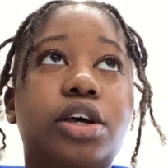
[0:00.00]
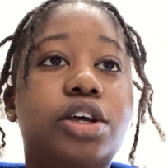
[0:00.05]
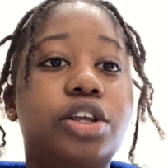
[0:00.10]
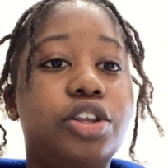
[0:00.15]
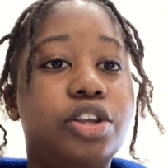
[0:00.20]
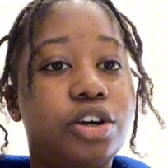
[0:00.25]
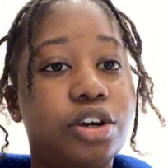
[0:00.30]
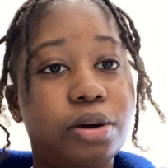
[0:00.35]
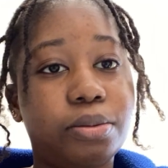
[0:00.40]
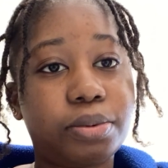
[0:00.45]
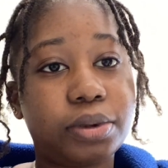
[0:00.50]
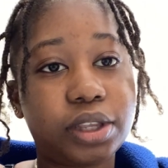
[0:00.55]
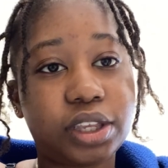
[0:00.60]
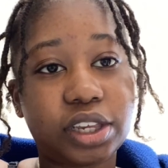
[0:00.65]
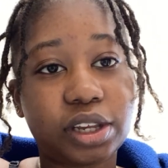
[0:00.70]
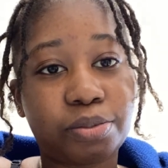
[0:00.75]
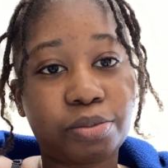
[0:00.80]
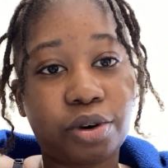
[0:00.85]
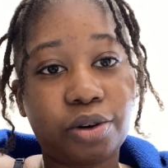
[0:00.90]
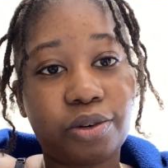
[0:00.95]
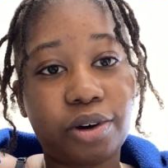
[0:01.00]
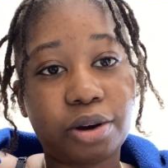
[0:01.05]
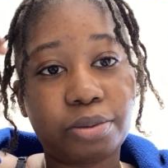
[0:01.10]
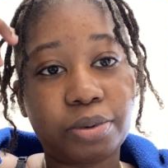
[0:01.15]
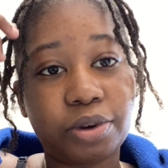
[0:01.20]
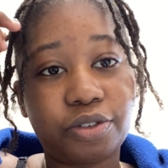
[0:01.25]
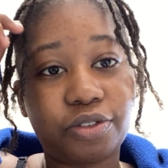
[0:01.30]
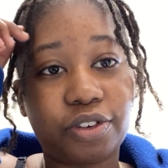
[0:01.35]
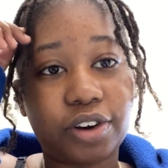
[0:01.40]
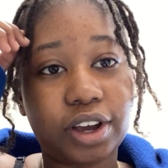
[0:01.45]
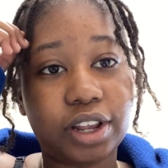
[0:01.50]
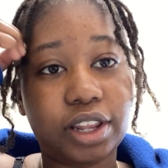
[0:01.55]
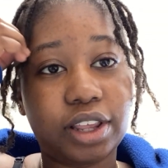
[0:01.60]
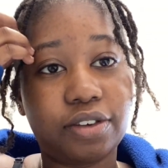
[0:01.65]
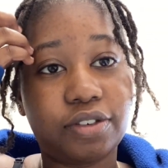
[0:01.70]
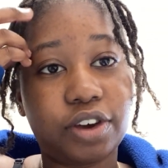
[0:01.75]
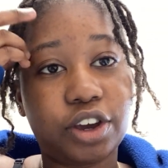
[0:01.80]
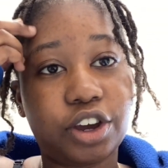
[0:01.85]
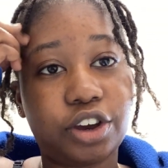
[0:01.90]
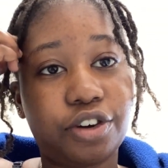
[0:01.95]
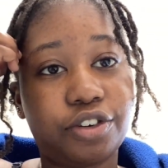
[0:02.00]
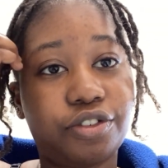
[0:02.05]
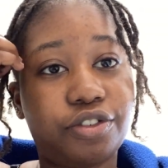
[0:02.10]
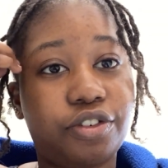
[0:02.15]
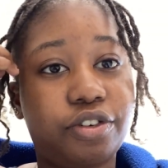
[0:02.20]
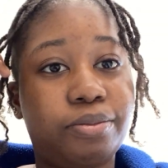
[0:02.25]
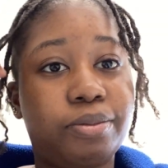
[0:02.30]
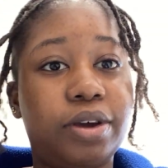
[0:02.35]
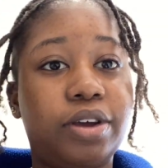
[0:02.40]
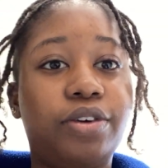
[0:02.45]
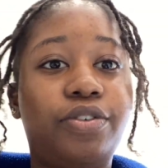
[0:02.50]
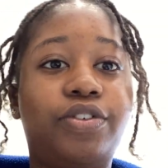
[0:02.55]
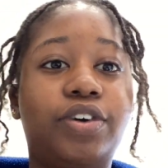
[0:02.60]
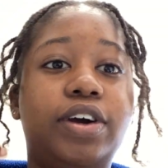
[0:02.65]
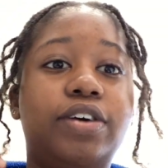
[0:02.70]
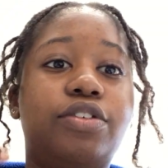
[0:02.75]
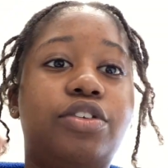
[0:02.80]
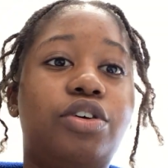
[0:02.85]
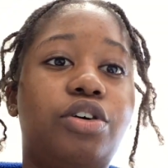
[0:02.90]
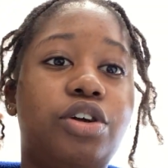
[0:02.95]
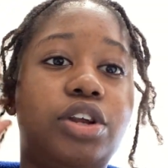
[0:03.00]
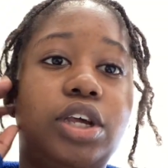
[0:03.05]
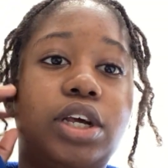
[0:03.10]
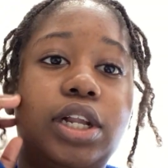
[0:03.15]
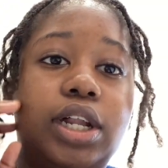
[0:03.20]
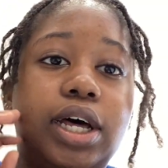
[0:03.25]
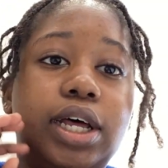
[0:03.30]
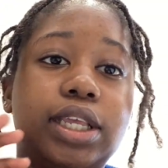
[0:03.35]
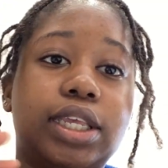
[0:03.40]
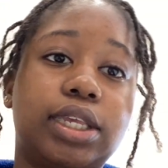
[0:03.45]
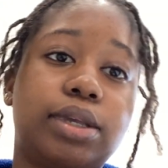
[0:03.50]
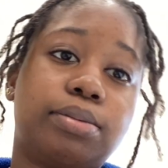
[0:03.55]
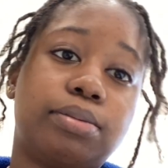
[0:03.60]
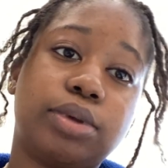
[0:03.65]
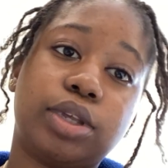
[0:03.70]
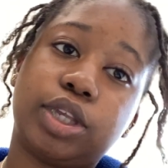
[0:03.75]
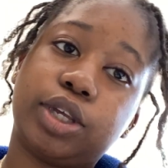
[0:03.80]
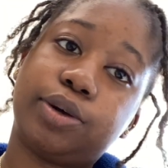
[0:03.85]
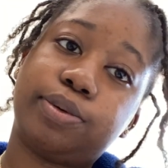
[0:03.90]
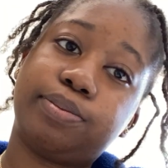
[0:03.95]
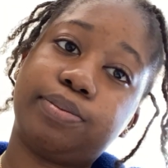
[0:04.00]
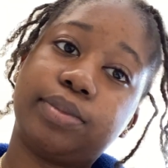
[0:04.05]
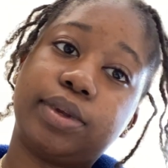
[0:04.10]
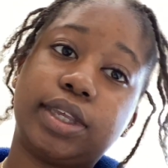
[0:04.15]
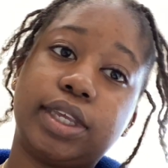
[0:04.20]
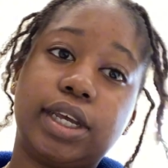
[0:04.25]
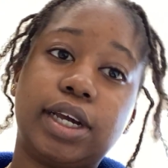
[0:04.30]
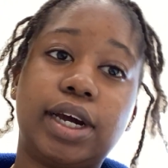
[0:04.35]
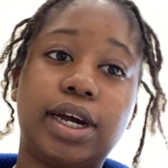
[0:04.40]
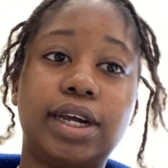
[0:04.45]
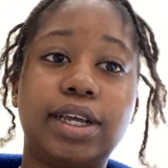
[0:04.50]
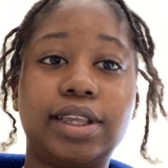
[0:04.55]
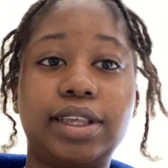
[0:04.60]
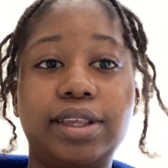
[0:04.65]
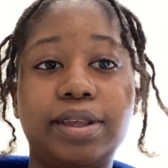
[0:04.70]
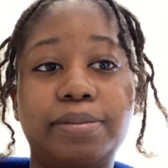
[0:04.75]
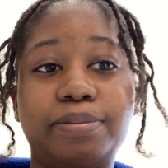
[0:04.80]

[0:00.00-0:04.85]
to complete some more work before I leave here for my five thirty class. So see you guys.